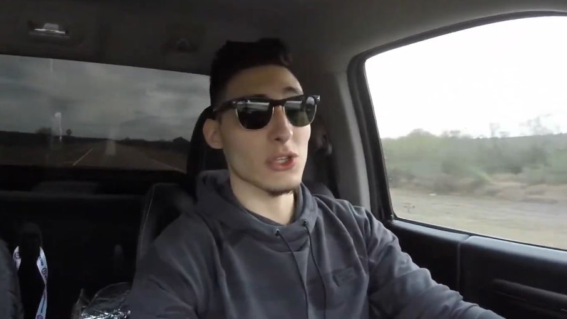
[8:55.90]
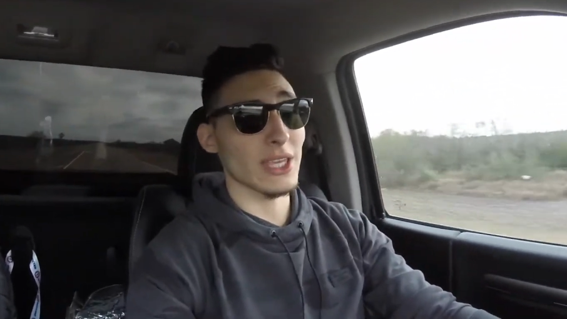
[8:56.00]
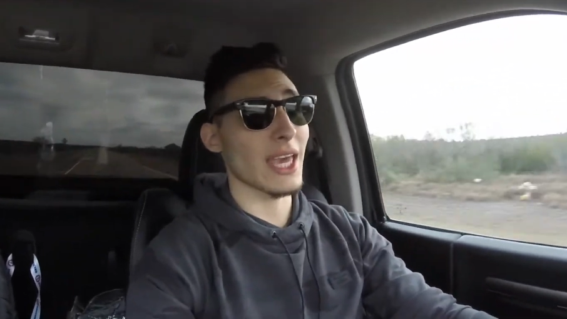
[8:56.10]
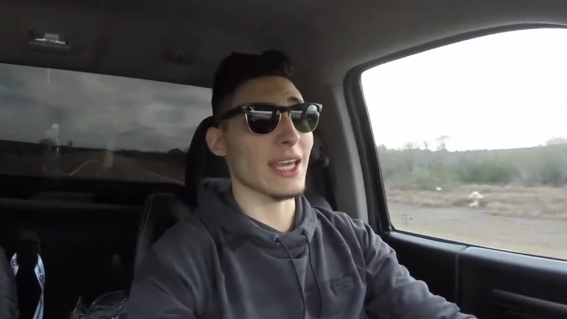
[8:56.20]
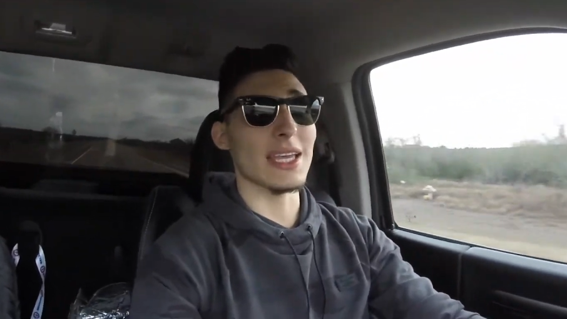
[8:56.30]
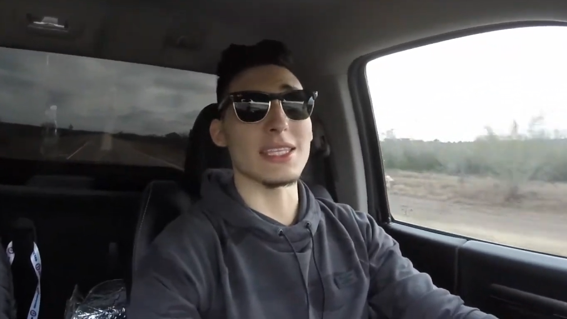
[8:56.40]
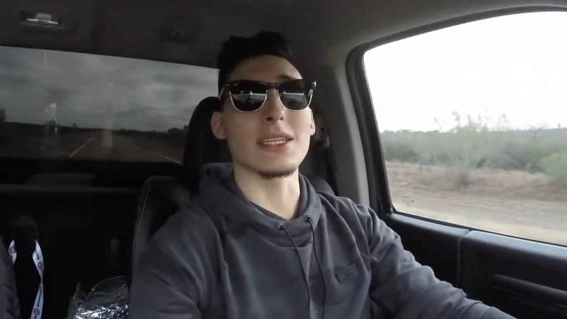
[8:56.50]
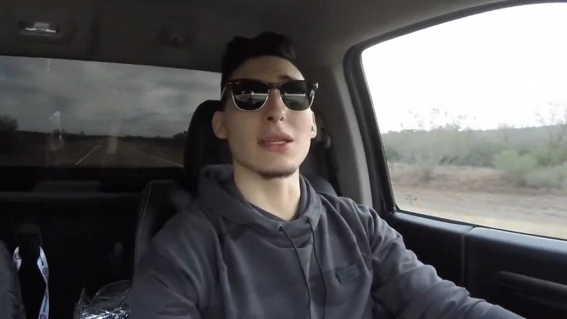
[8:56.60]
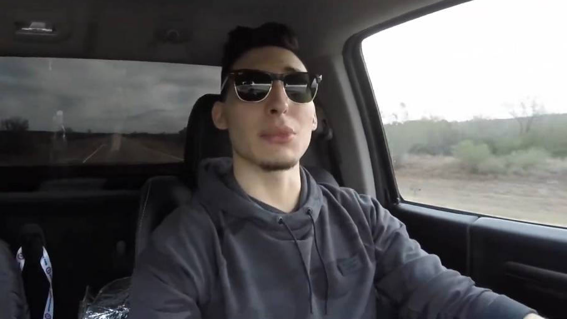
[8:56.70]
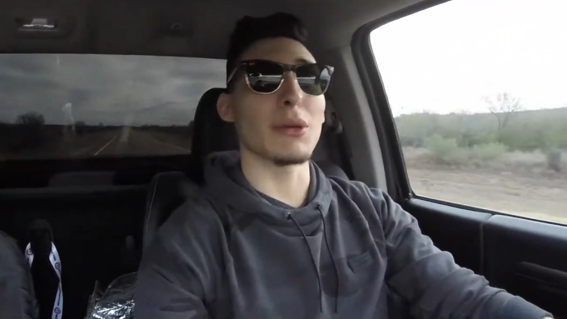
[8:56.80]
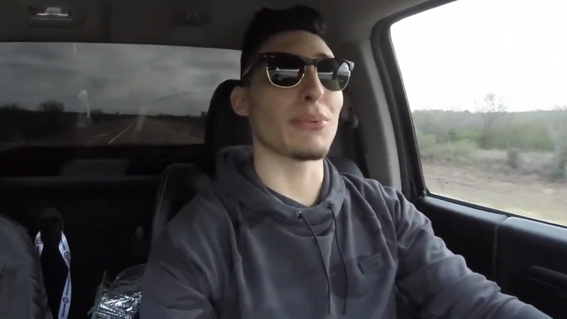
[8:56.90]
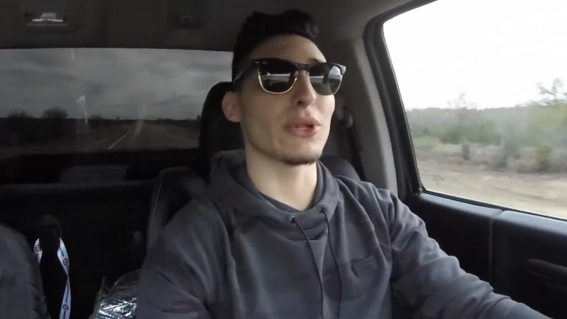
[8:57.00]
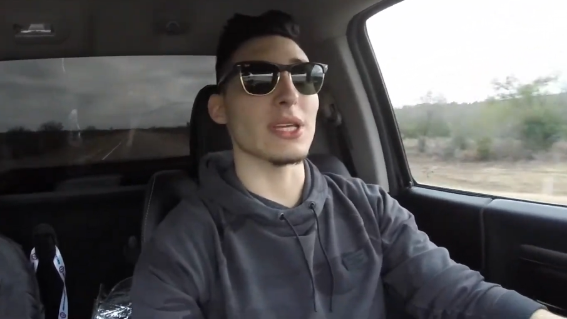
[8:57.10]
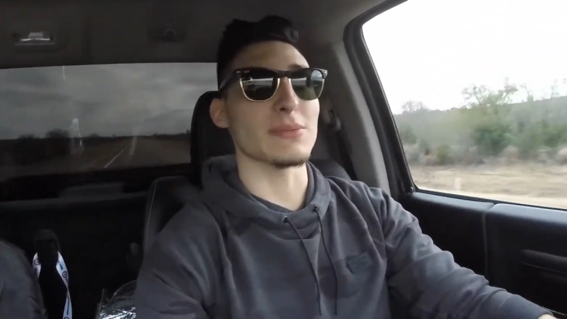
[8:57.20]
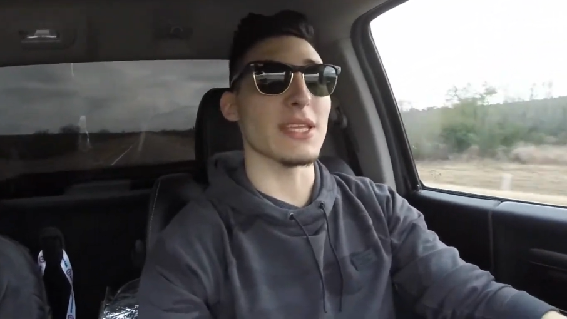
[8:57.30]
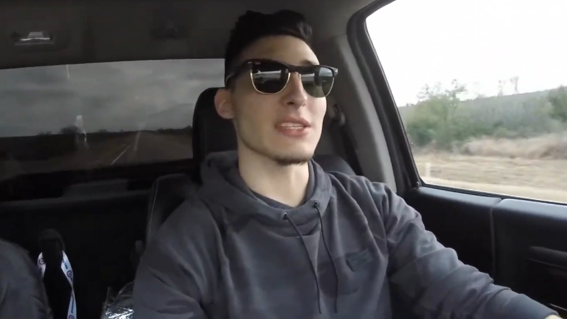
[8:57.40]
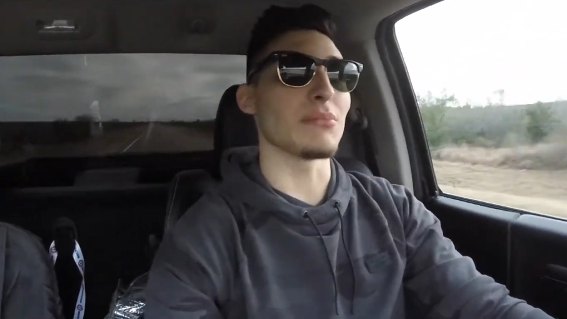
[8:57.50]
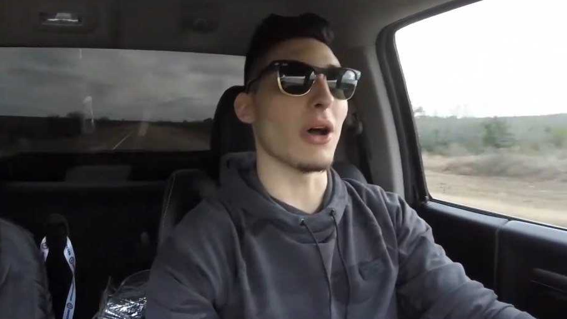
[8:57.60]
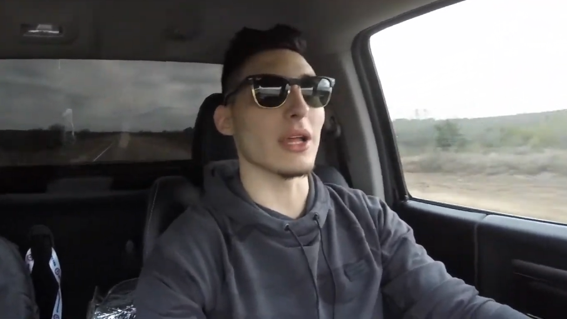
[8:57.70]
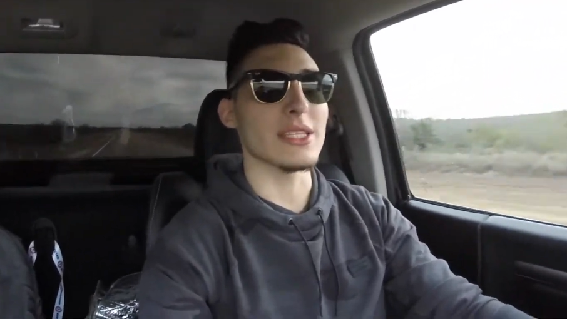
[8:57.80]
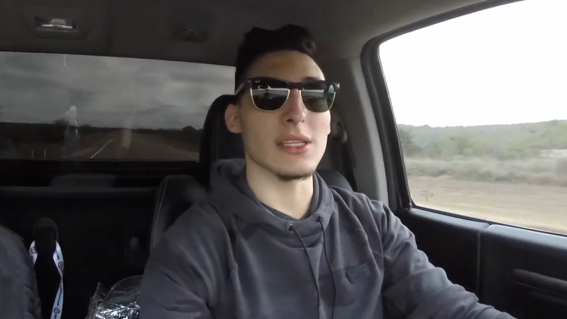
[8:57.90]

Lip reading: So yeah, guys, it's gonna be a pretty expensive mod.